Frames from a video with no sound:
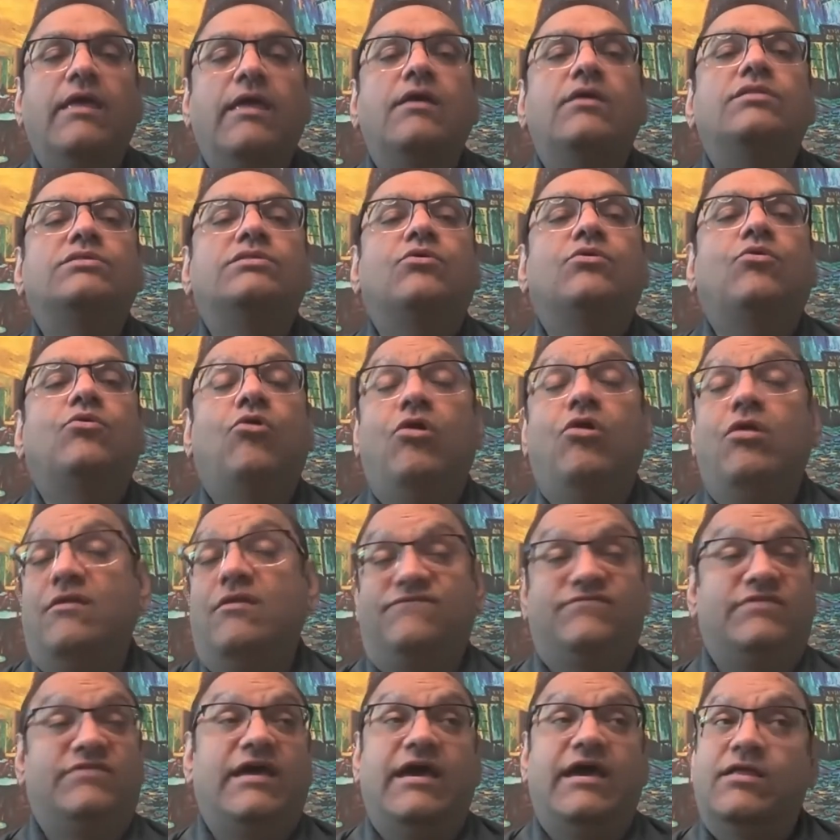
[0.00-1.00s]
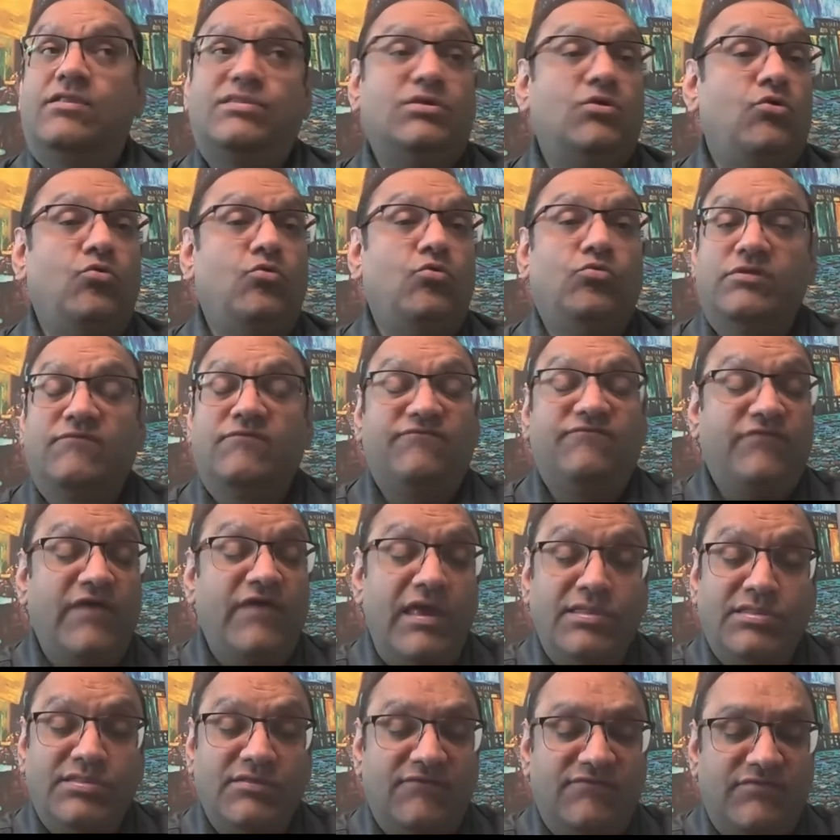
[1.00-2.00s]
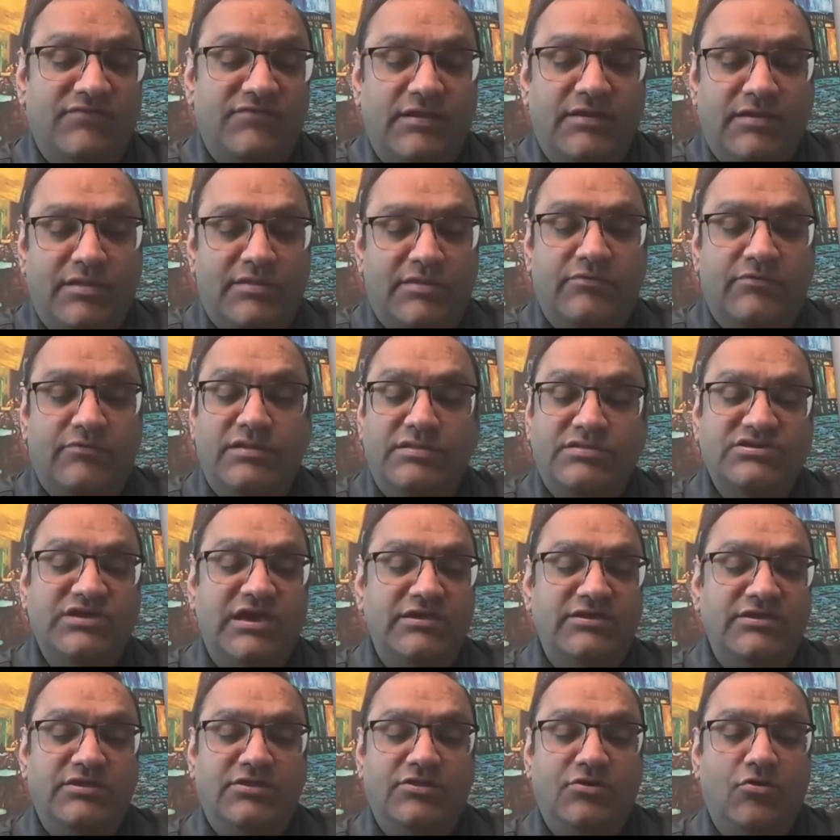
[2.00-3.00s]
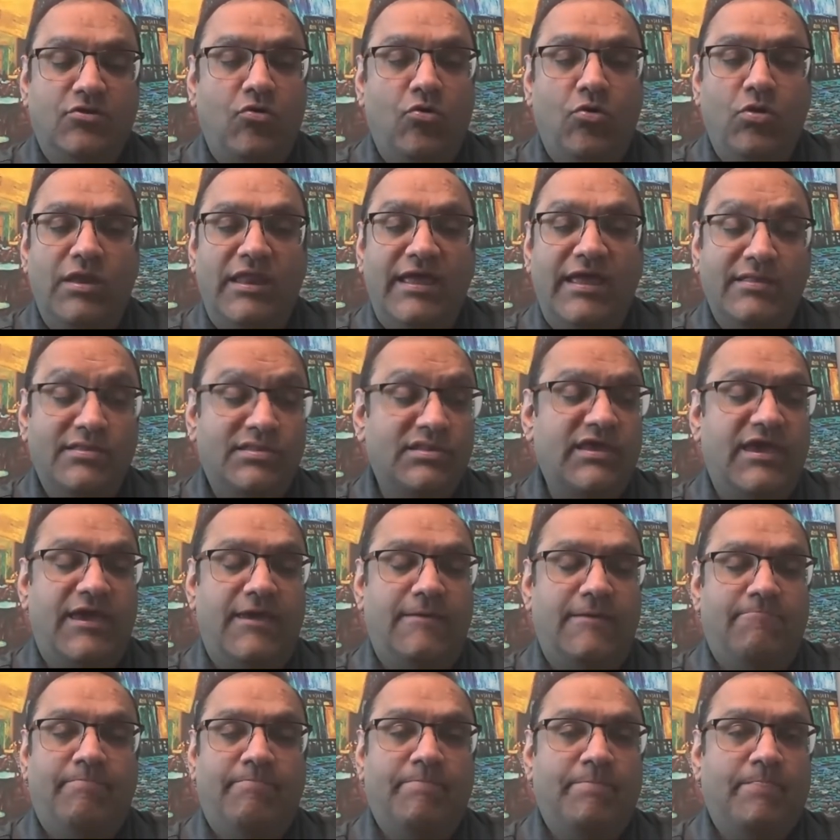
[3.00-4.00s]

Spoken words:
So all of that. So the face of the industry is changing, the whole landscape.